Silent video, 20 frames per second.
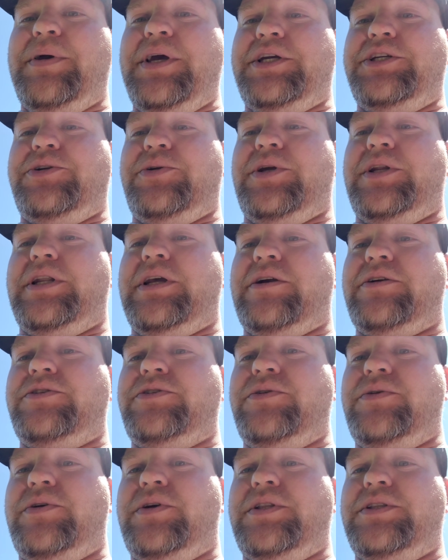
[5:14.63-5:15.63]
picture in there so
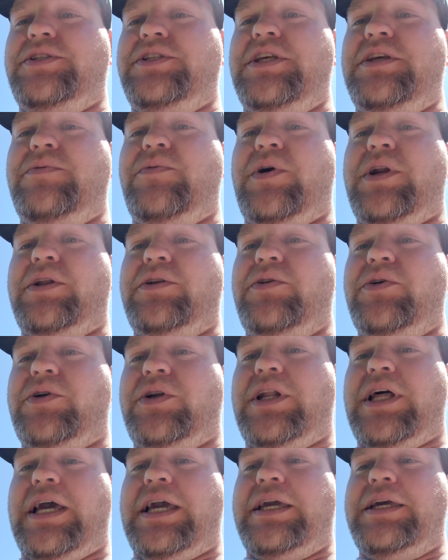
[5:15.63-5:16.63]
you can see what it looked
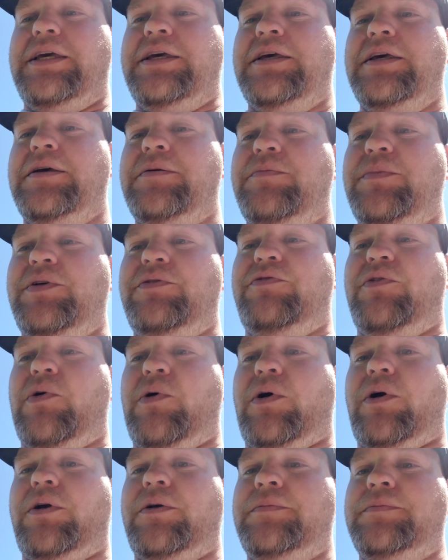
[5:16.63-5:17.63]
like before.